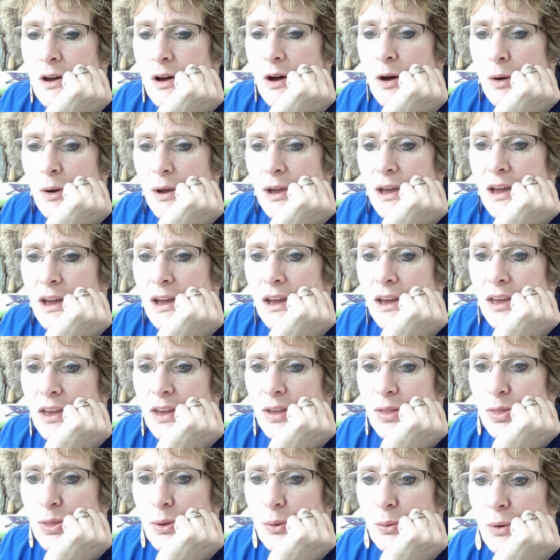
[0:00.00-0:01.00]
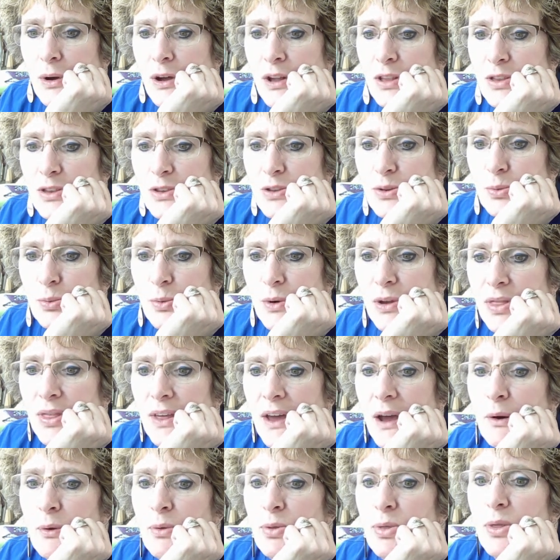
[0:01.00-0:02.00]
Okay, I get the ones
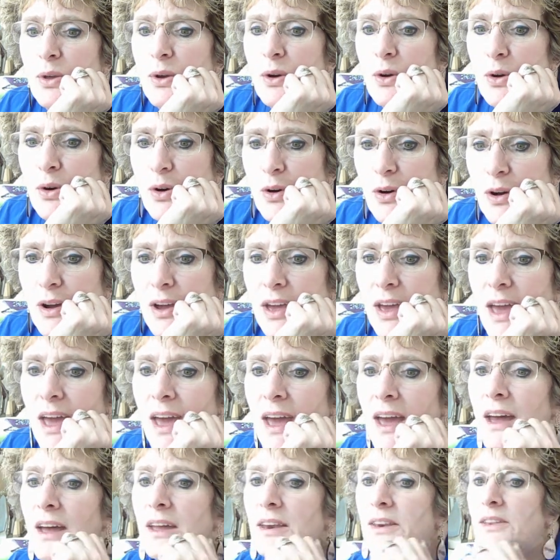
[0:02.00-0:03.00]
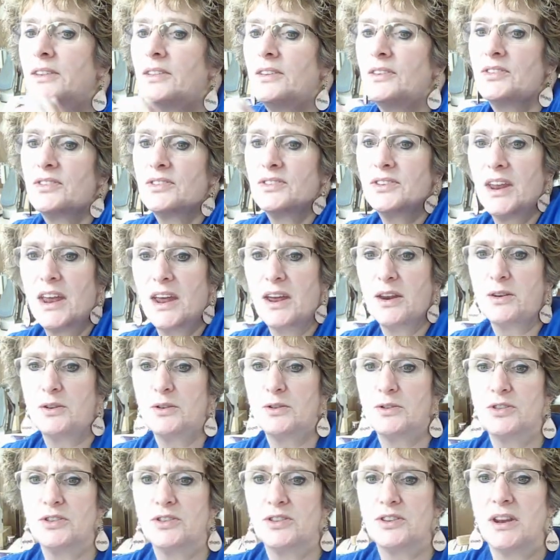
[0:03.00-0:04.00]
without the hook end, the
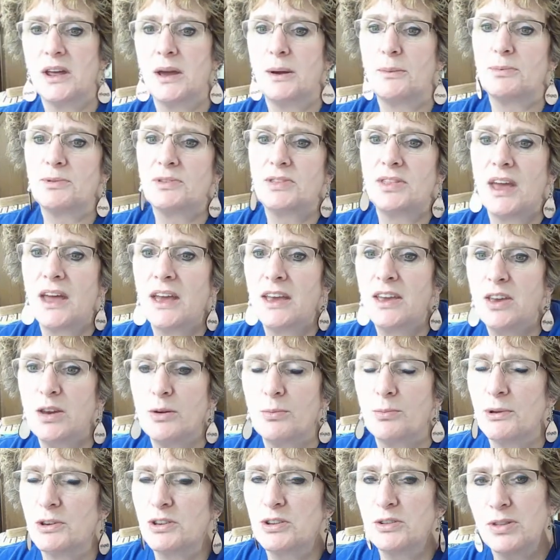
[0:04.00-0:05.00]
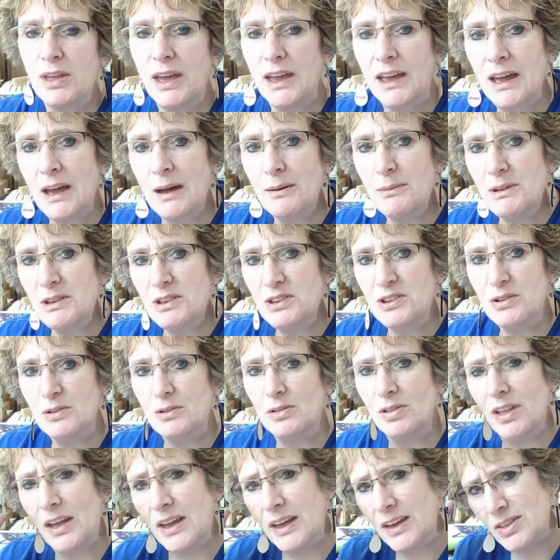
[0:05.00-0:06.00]
standard snips. Thank you. But do they come in two
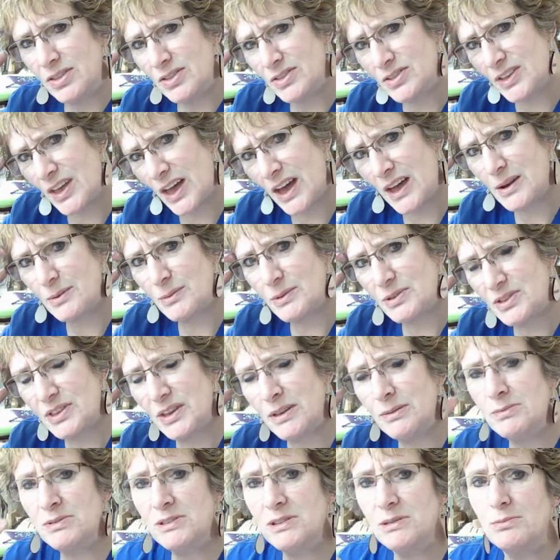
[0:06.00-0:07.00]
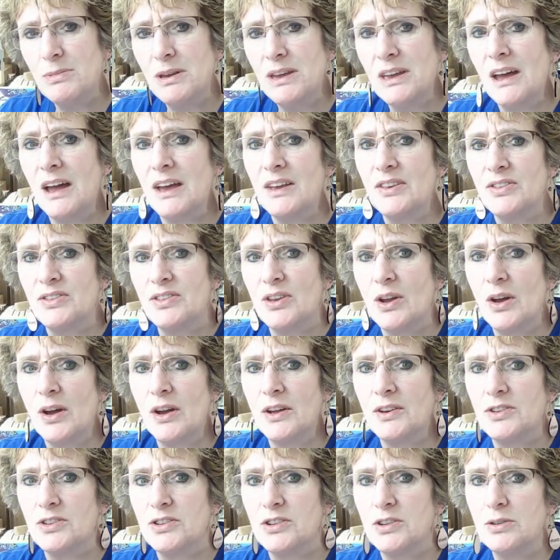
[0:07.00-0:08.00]
lengths, Adam? It seems to me I
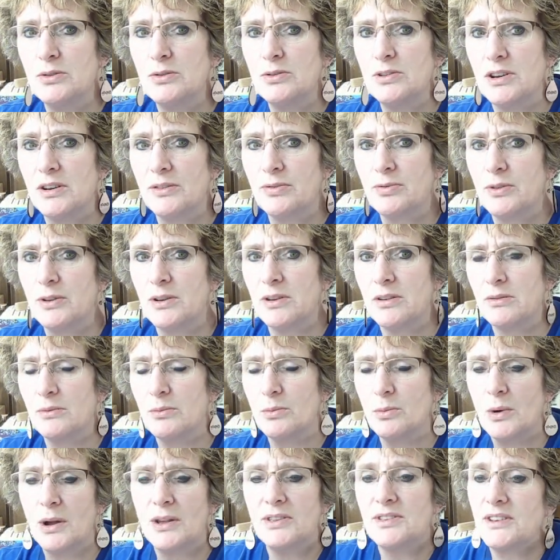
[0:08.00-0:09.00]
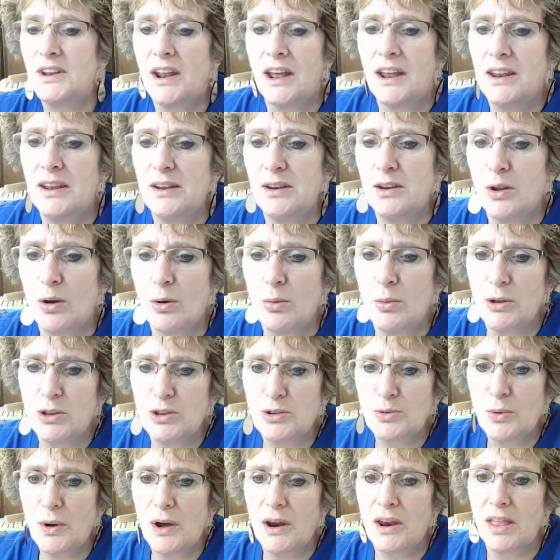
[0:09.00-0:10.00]
saw two different ones and I didn't know
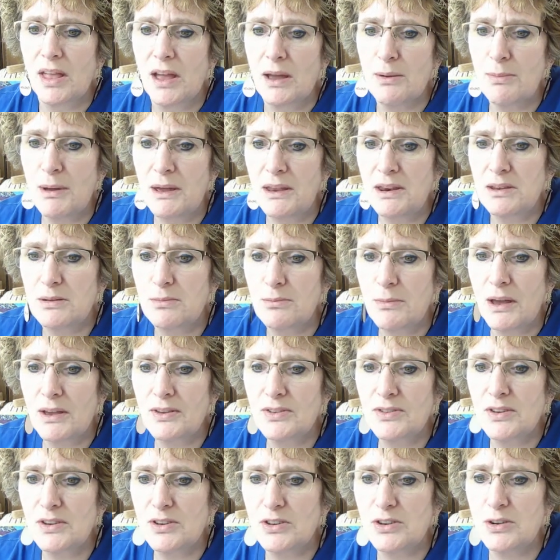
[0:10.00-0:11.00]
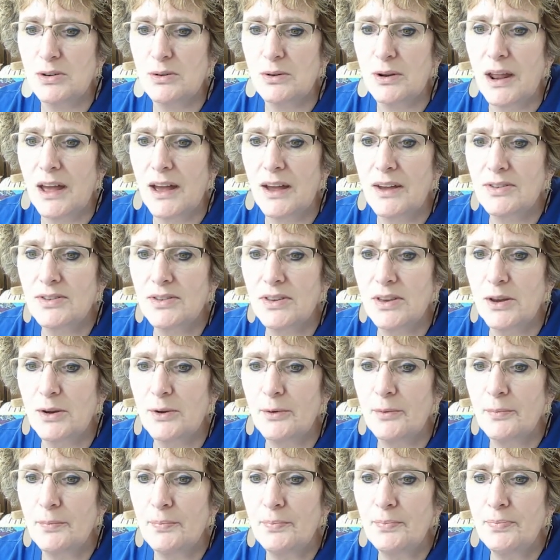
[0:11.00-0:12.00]
which one and I meant to message you and ask you.
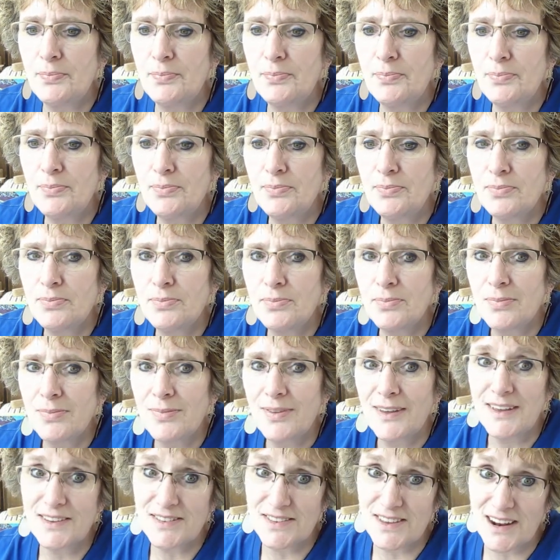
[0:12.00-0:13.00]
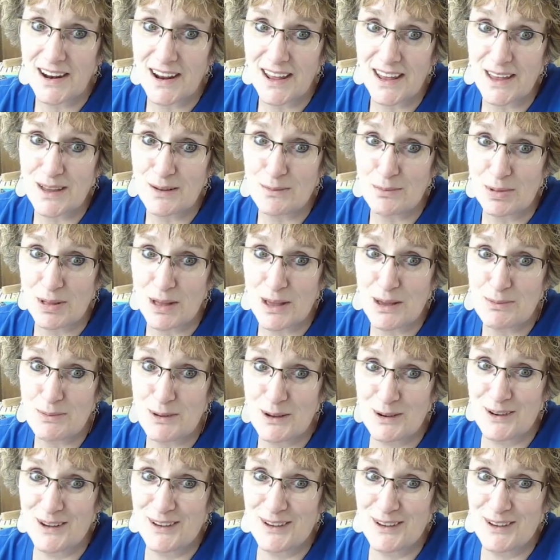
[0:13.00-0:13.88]
Because then I can blame you